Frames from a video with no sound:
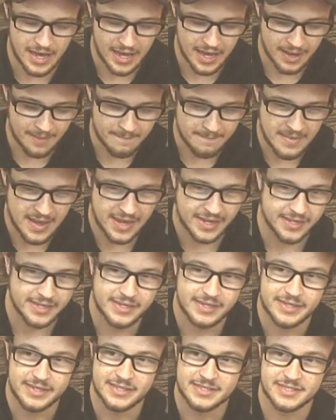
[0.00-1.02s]
a
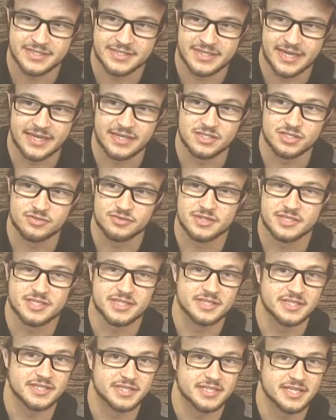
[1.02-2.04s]
mech is dangerous
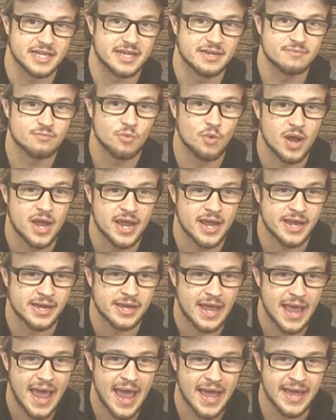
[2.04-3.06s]
in the same way
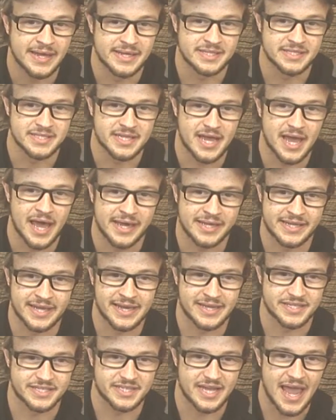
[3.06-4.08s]
as, I
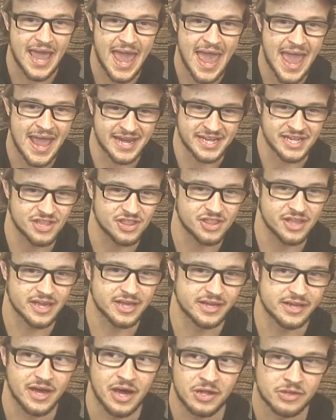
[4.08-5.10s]
guess,
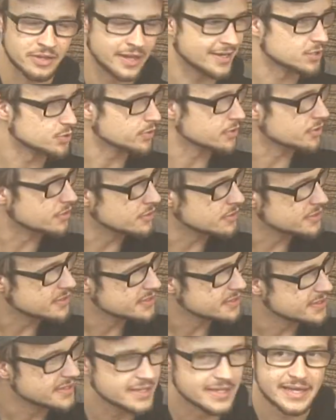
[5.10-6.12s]
anything electrical
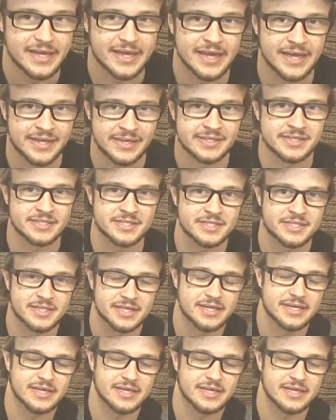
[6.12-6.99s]
is